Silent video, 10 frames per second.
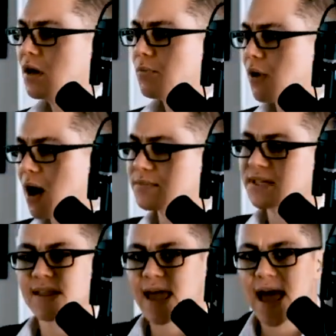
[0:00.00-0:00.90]
problems that
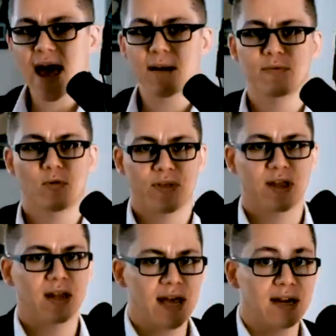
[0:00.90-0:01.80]
they had before they
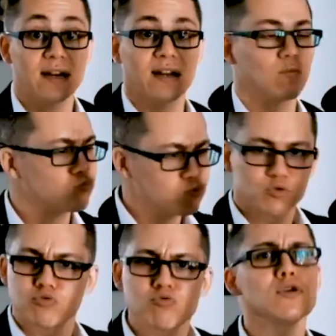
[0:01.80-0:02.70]
landed, and it was
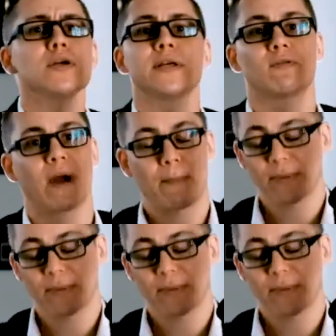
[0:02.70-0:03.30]
really great.